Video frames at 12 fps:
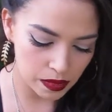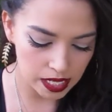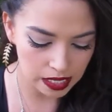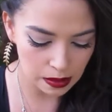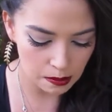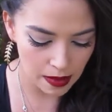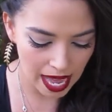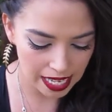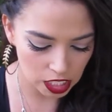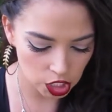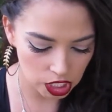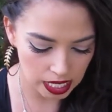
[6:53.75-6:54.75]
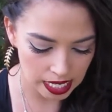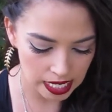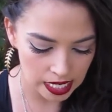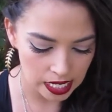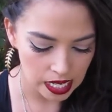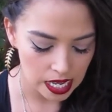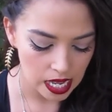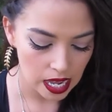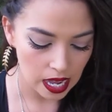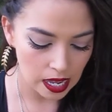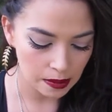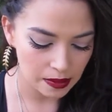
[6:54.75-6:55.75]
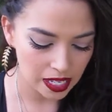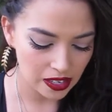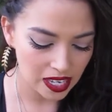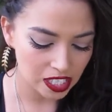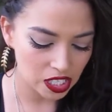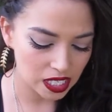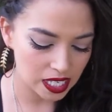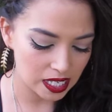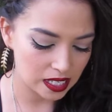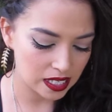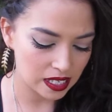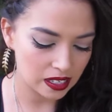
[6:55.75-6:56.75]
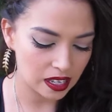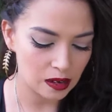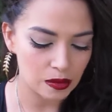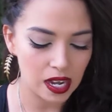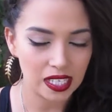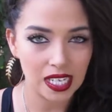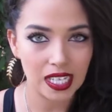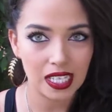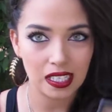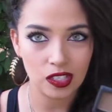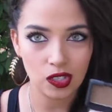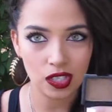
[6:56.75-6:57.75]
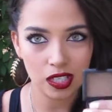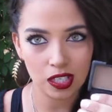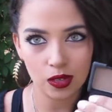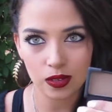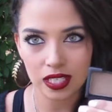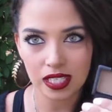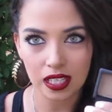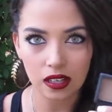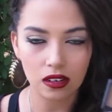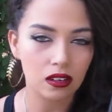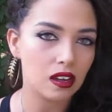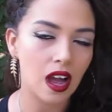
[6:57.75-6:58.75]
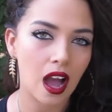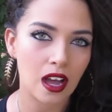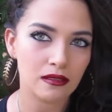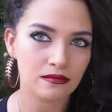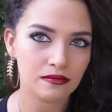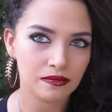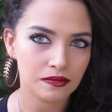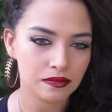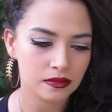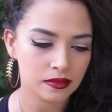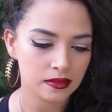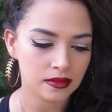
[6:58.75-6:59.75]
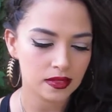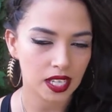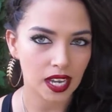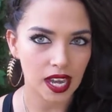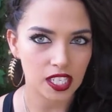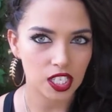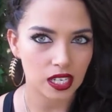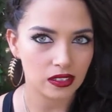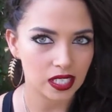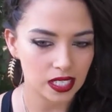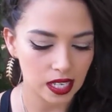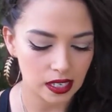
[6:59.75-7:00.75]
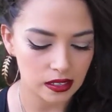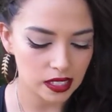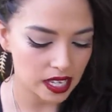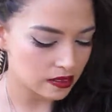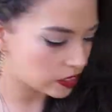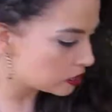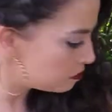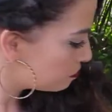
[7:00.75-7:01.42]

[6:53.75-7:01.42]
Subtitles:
it's a matte shade, and you actually get a lot of product. I think these are the cutest little like eyeshadow containers ever.